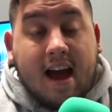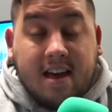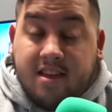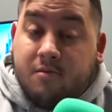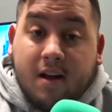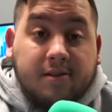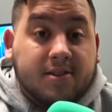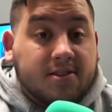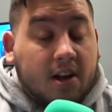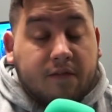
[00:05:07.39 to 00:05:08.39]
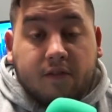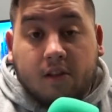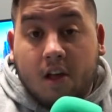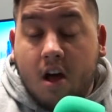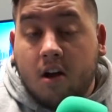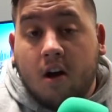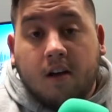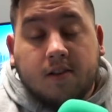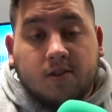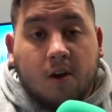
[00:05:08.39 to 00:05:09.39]
I think Rousey's here for the long
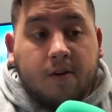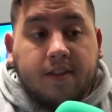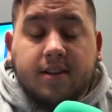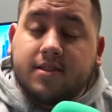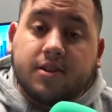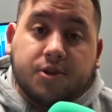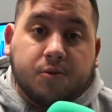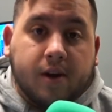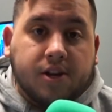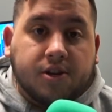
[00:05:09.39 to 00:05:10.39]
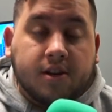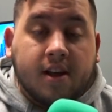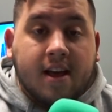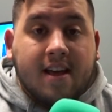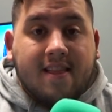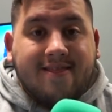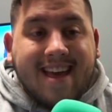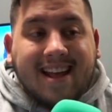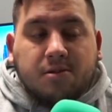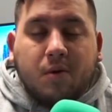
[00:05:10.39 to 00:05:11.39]
haul. So in this situation,
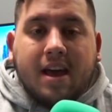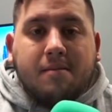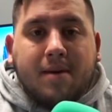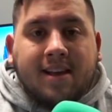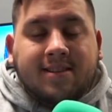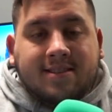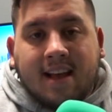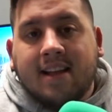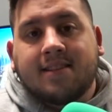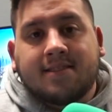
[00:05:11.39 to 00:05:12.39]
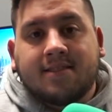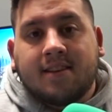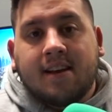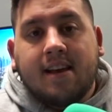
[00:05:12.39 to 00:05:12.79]
that's why it makes sense.